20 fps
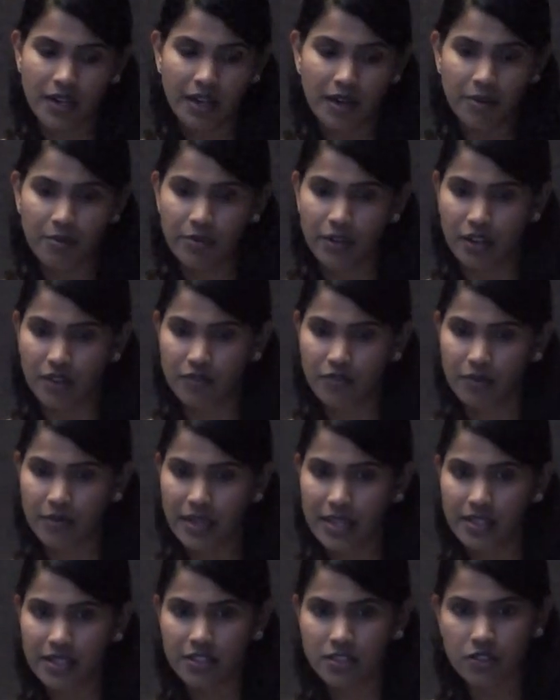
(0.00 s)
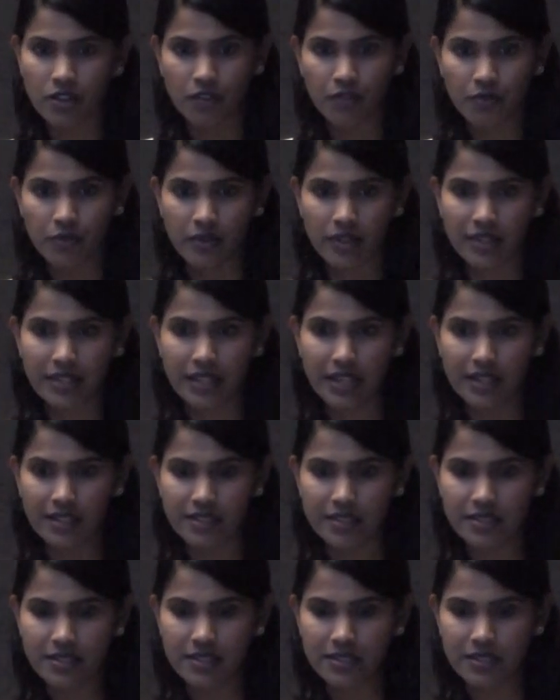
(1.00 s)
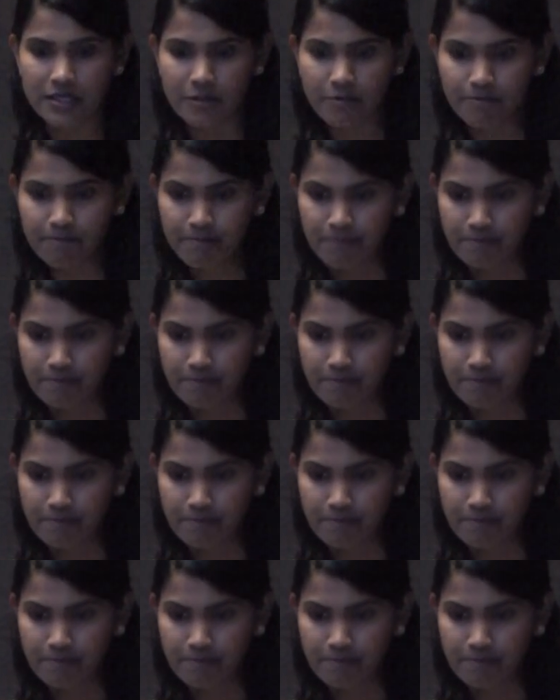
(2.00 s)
bioinformatics software analysis.